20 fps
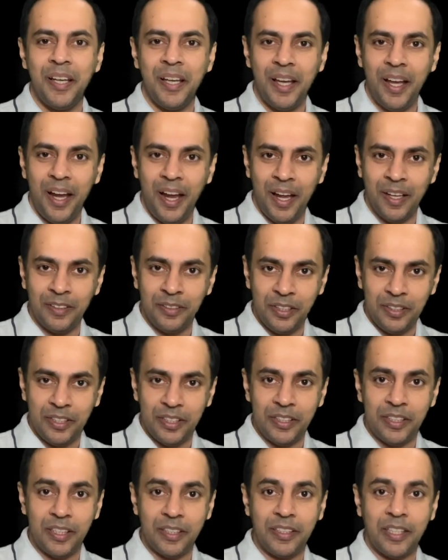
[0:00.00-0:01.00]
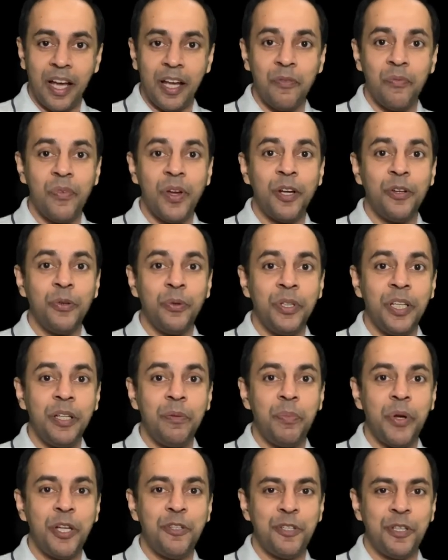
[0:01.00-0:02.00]
and this is a time where you
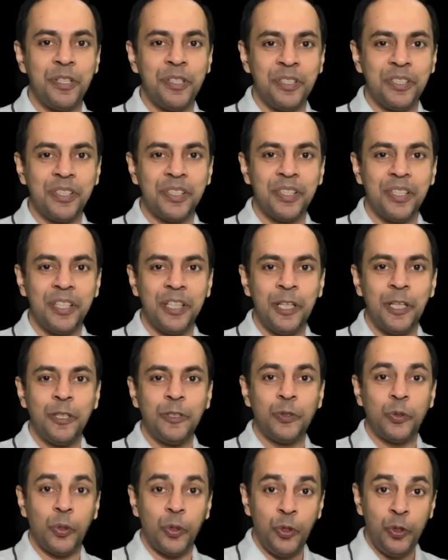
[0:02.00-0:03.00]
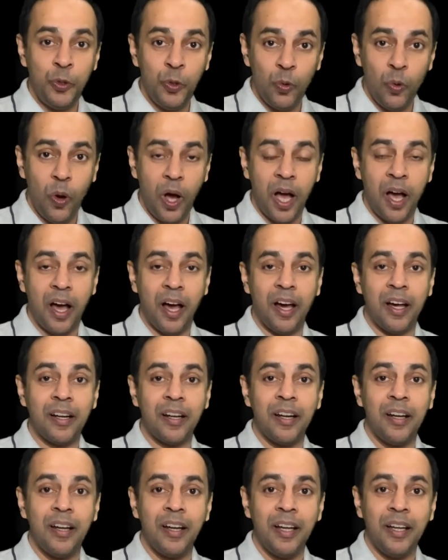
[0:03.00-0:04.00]
need patience. So, you
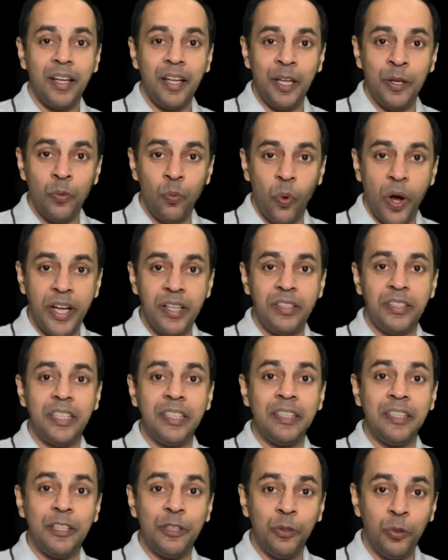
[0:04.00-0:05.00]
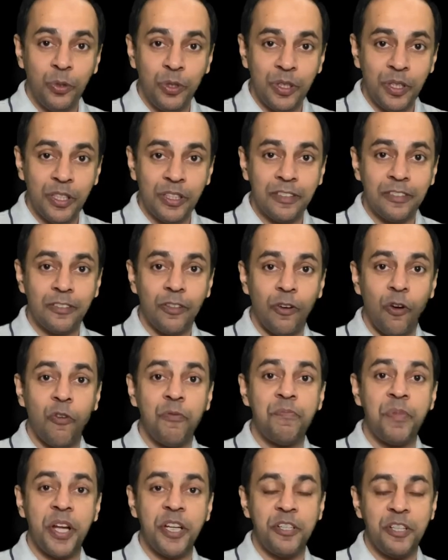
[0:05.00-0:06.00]
are inviting the goodness of
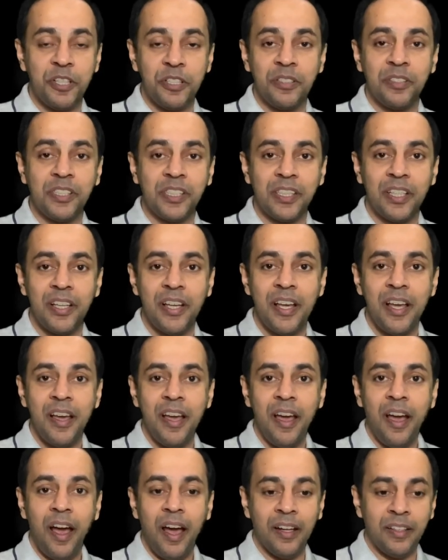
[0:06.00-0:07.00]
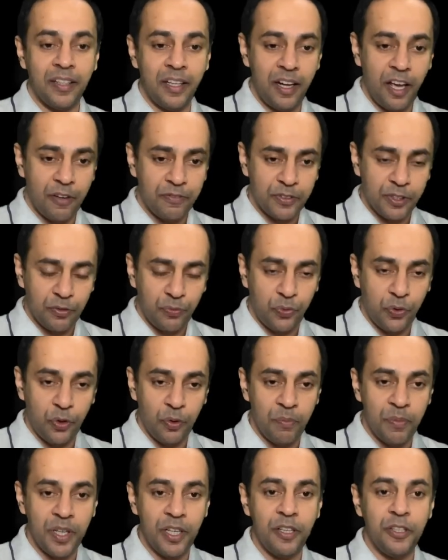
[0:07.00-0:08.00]
patience and then after few
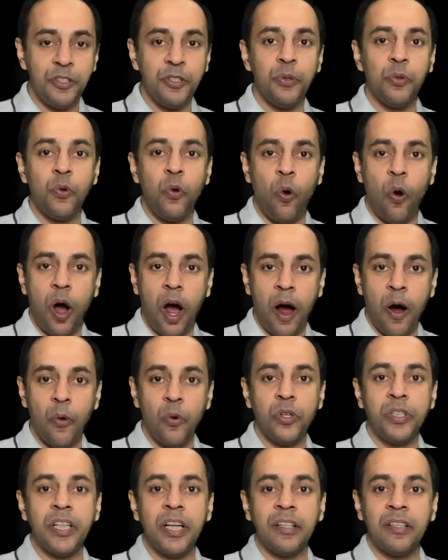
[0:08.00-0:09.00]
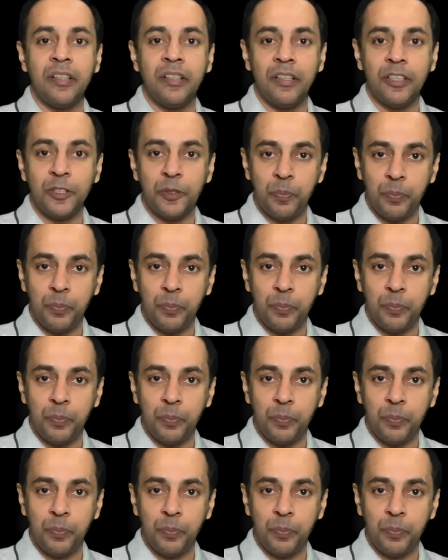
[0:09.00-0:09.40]
minutes you go out and